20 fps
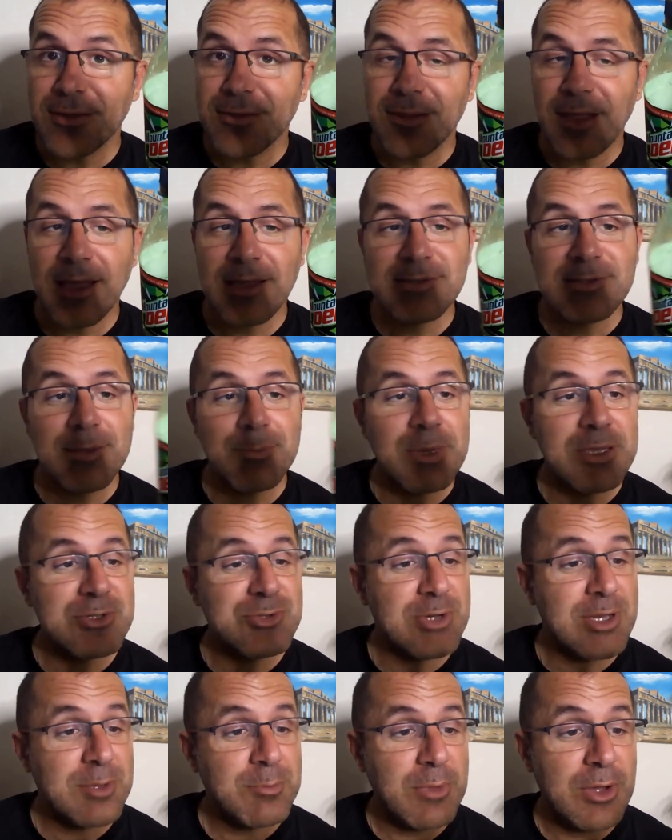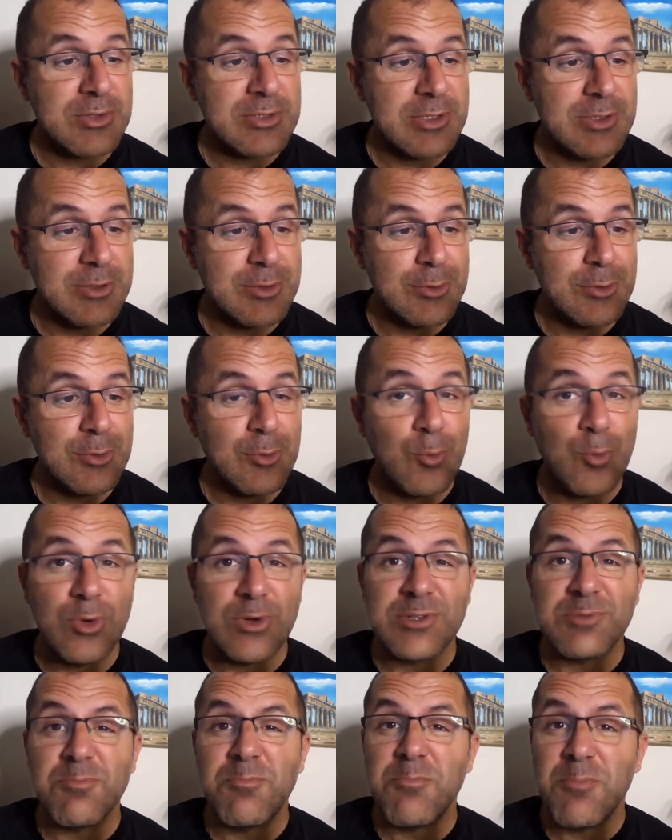Last time I drank Mountain Dew
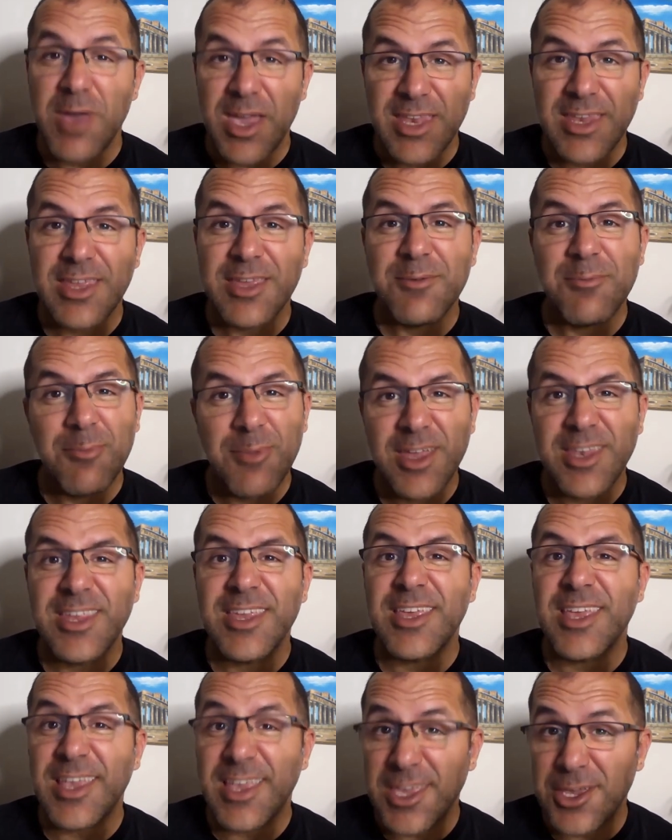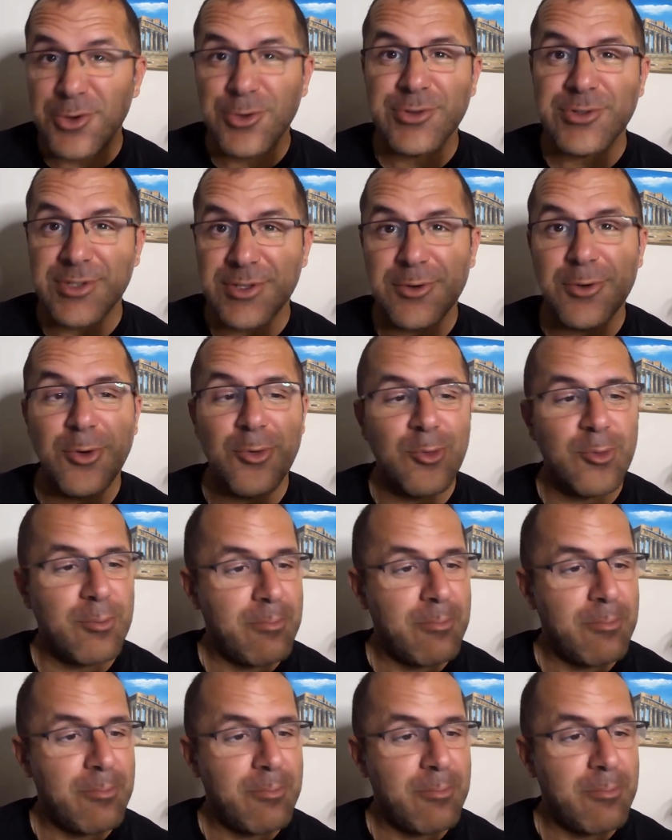was many, many years ago.